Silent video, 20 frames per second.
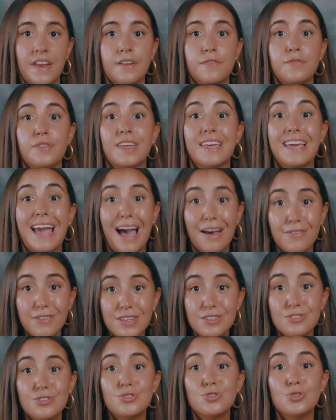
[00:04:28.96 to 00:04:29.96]
Then if the
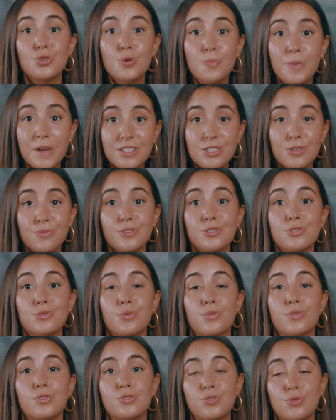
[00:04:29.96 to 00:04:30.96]
cavity is too big to
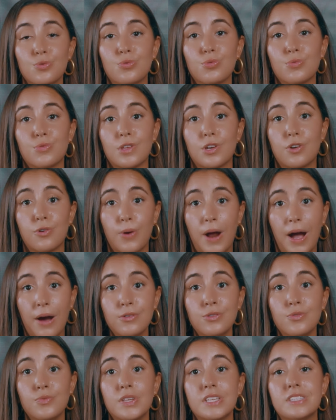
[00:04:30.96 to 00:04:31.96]
restore the tooth with a
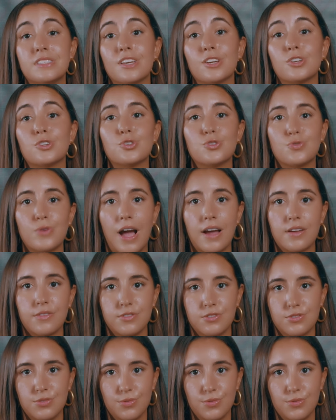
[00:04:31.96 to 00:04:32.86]
crown, you need to extract the